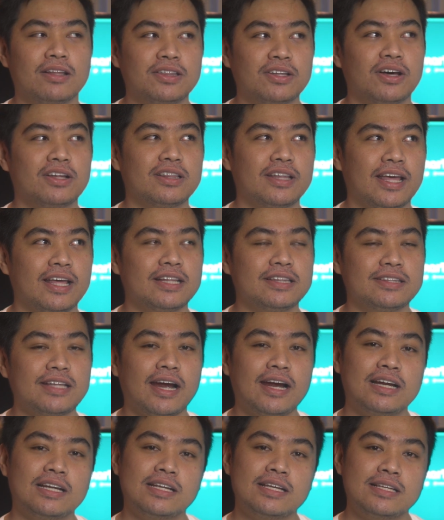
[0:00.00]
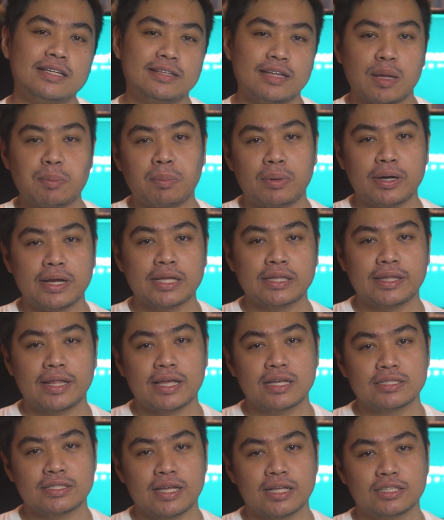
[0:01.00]
not entirely
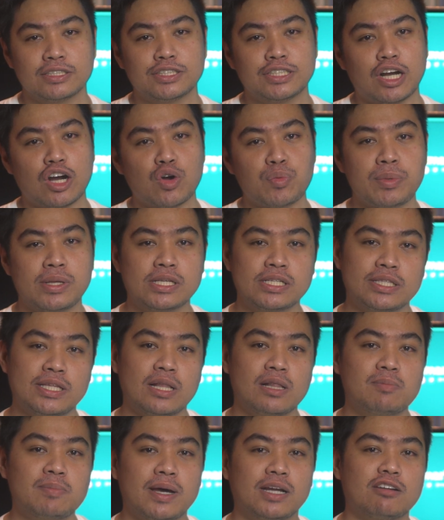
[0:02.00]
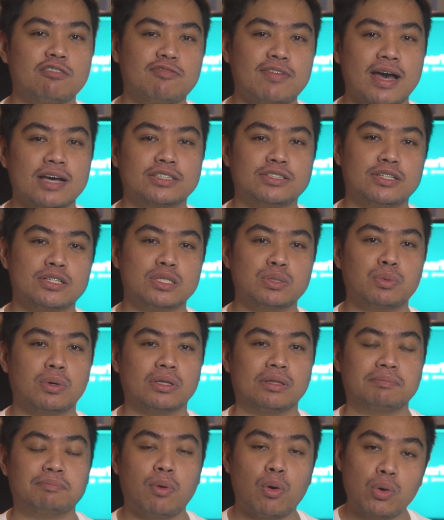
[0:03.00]
separating since Xiaomi still manufactures
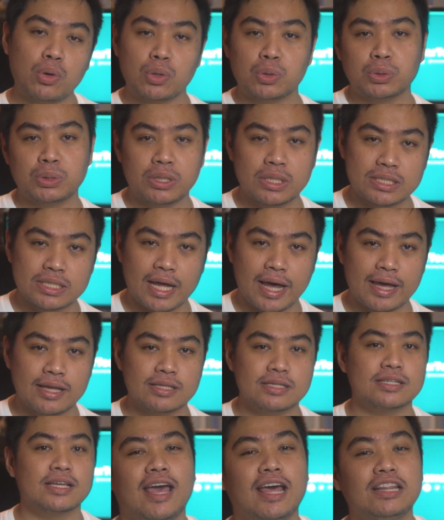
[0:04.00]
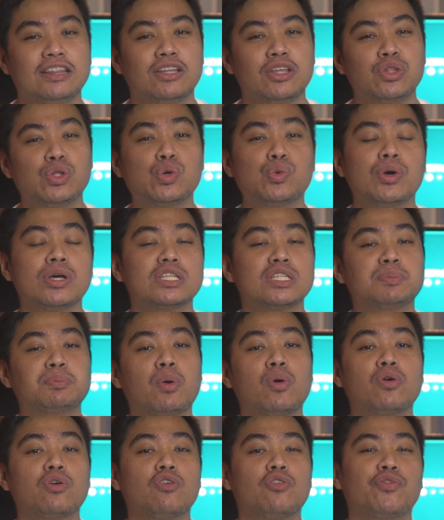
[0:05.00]
what Poco designs. And the newest
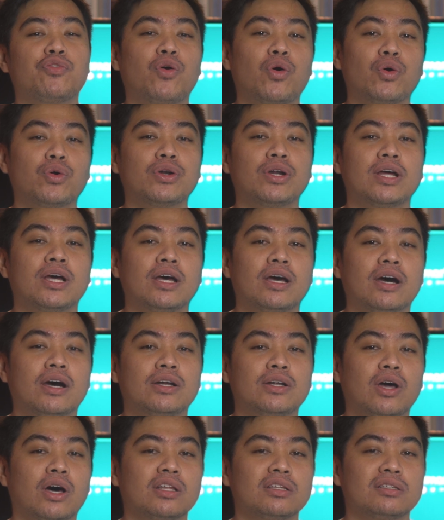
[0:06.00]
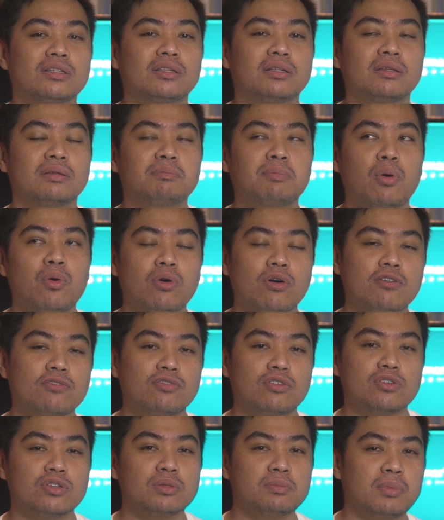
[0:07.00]
Poco phone, not Poco
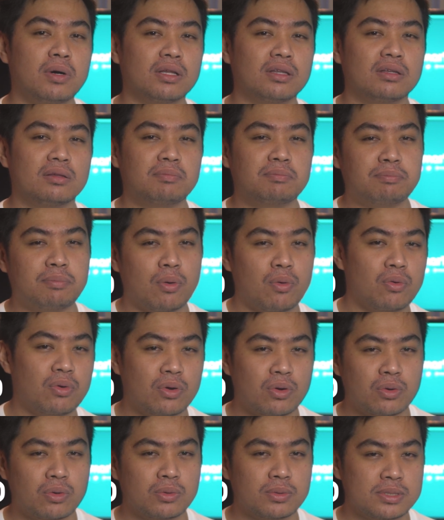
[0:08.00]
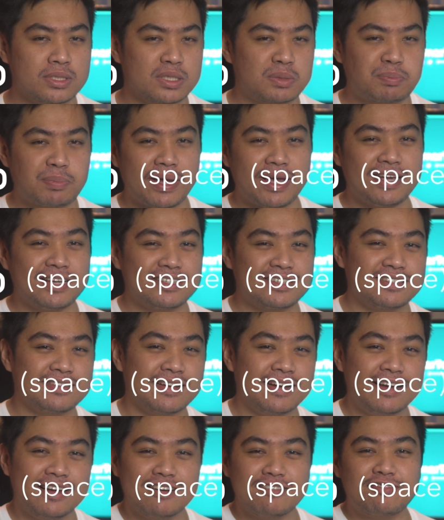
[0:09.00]
phone but Poco space
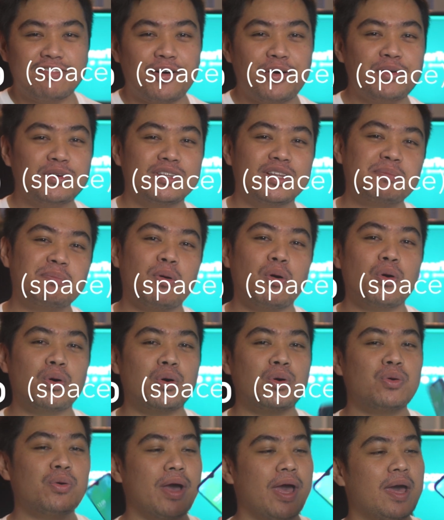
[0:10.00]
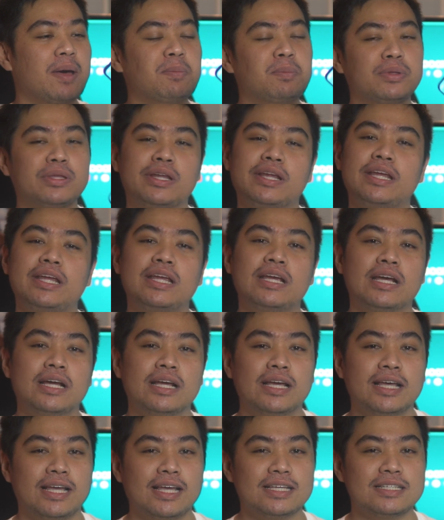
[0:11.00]
phone, the Poco M3
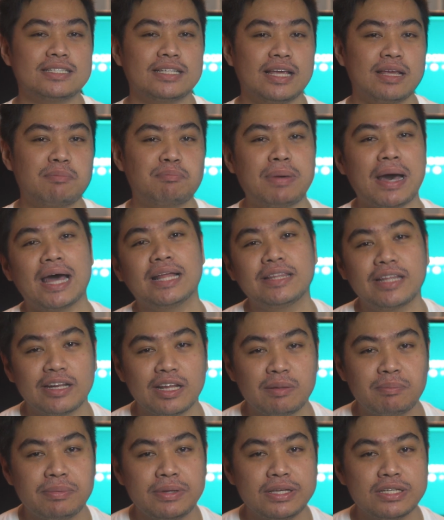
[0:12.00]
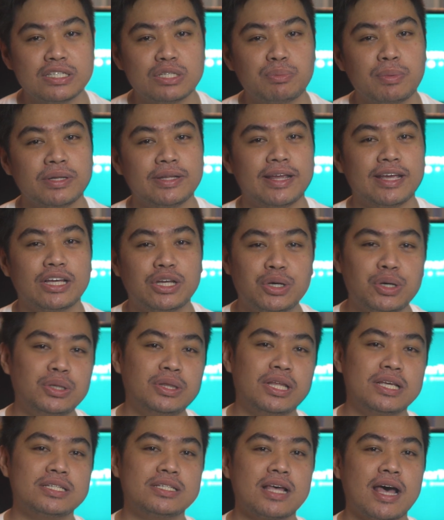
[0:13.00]
is a battery beast with a
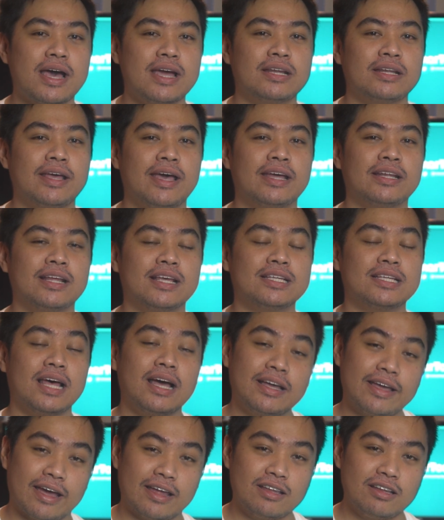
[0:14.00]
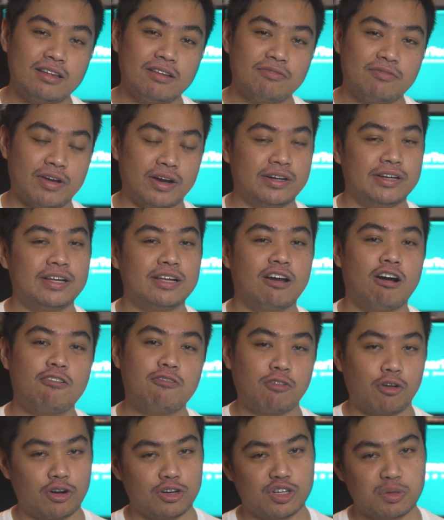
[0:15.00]
good design and is again very
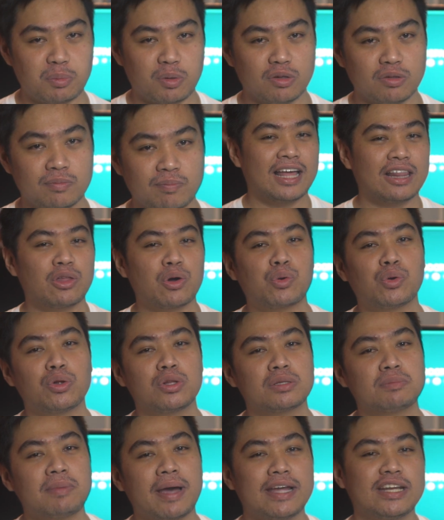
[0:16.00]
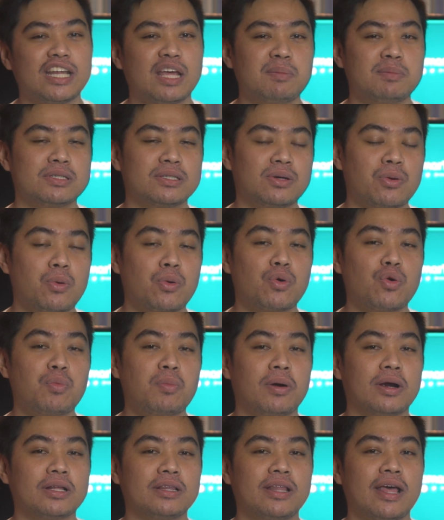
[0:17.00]
affordable. Hello world, my name is Coco
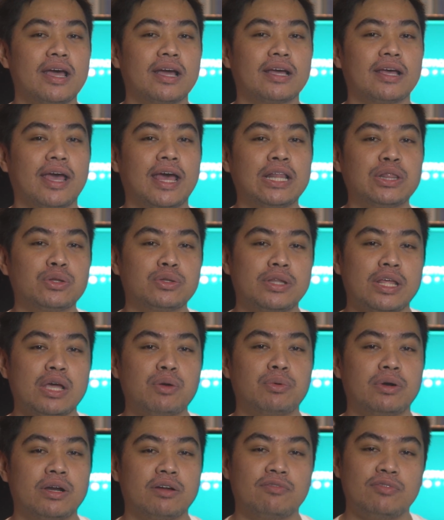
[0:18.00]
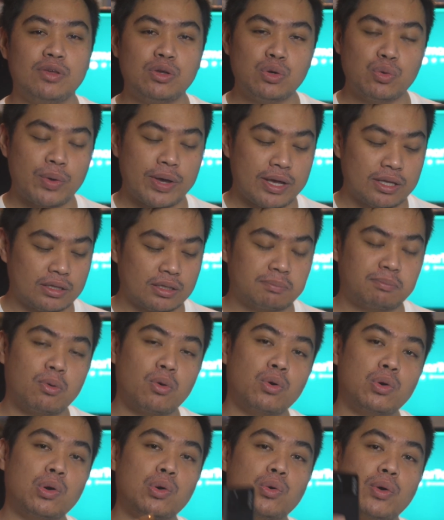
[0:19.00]
Martek and today we're reviewing the
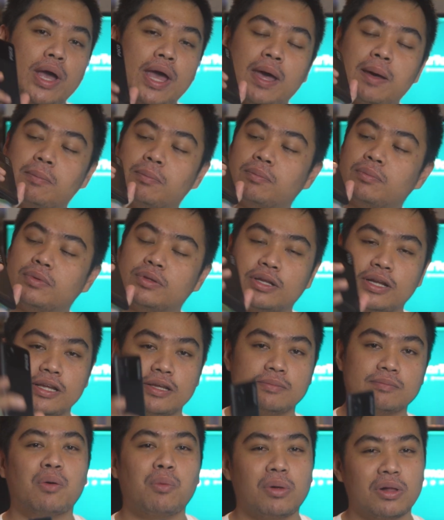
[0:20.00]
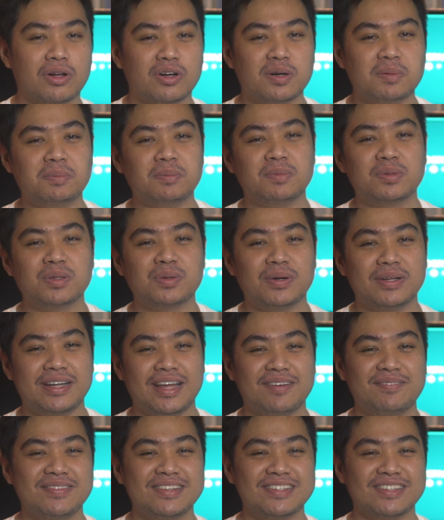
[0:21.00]
Poco M3. Welcome to an
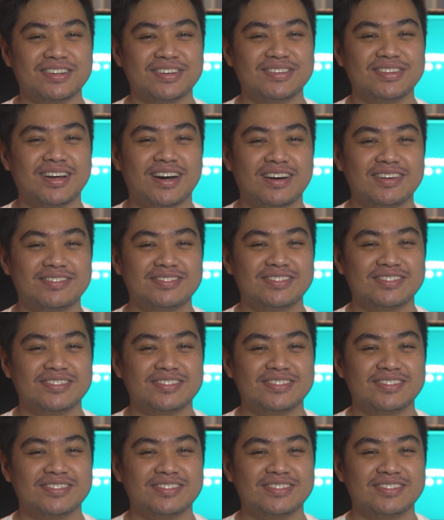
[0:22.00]
episode of